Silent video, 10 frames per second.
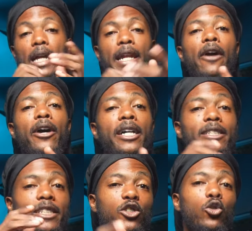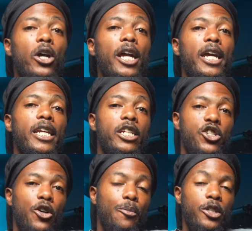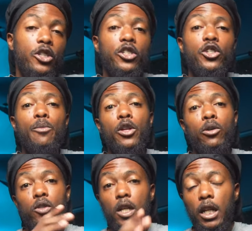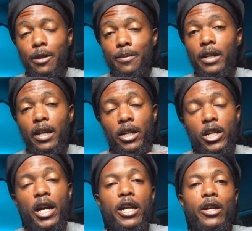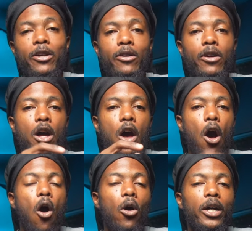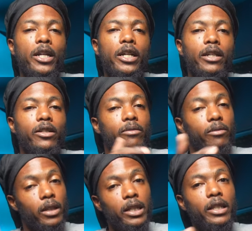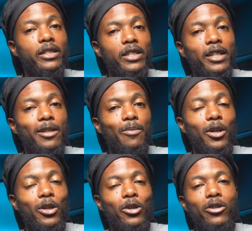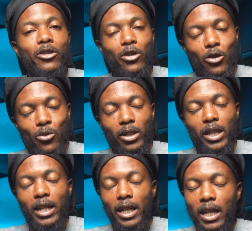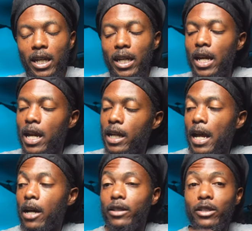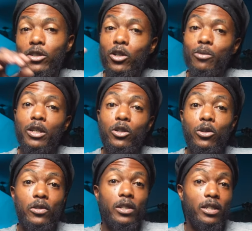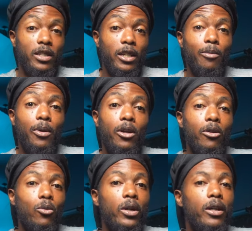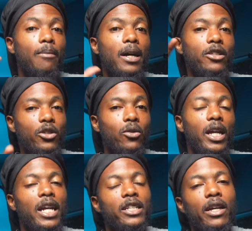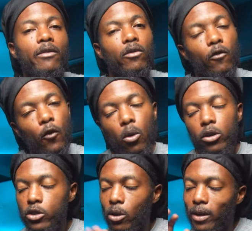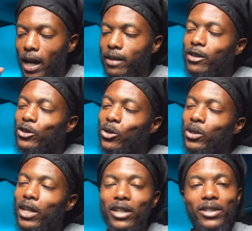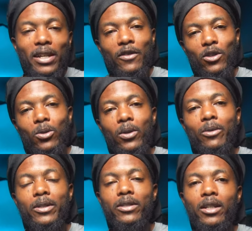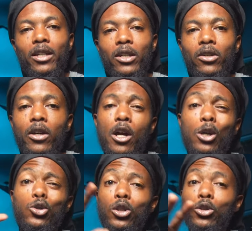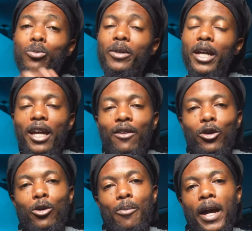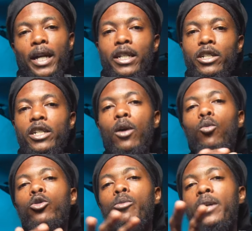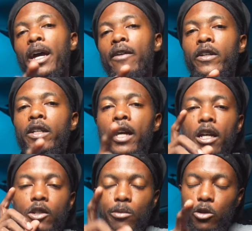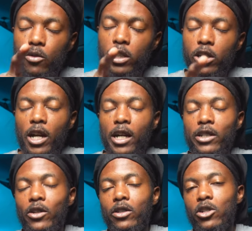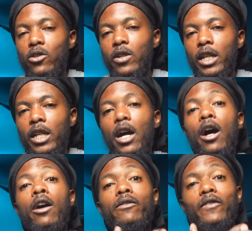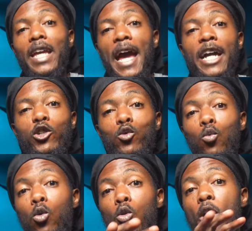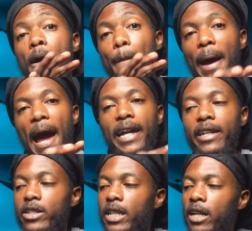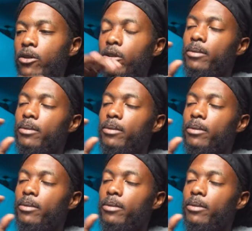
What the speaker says: Now guys, let's go ahead and jump into some of those clips that I shot here on the Cinepeer 3E. Now these are going to be using the Cinepeer with my Sony a7 IV, so not the Sony a7 II that we see here. So a little bit heavier package, and I will be having some screenshots on the screen of the actual package that I'm going